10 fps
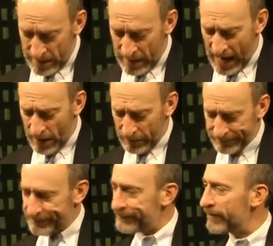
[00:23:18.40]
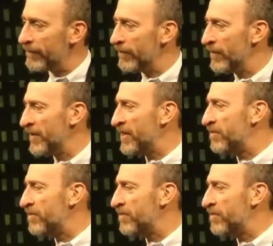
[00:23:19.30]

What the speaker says: Now, the